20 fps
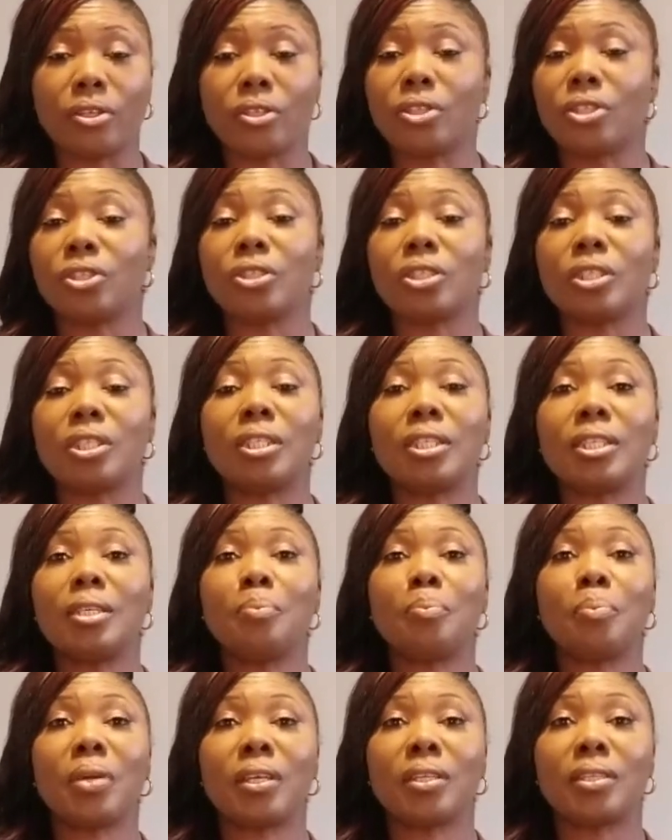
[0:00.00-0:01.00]
your
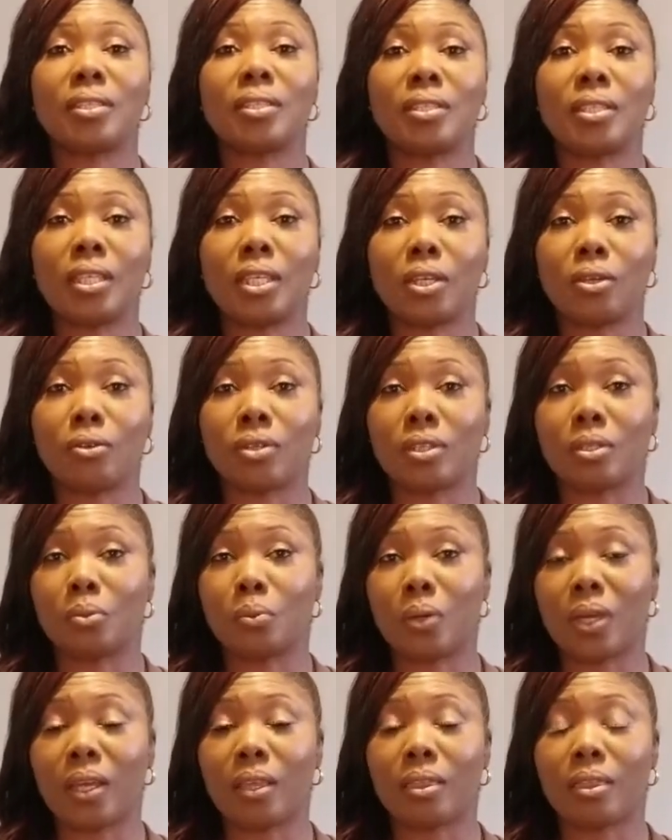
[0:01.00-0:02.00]
deepest secret
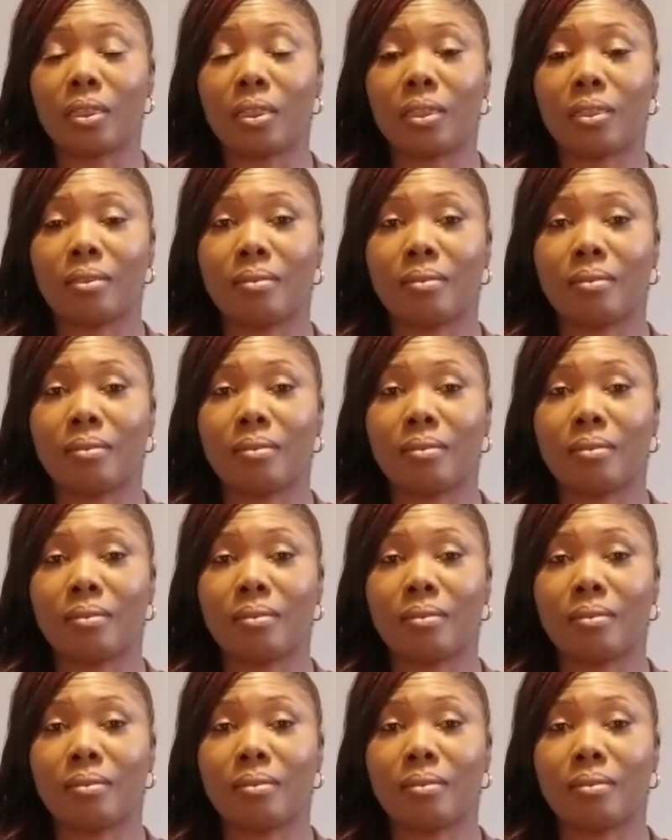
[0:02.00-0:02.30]
with.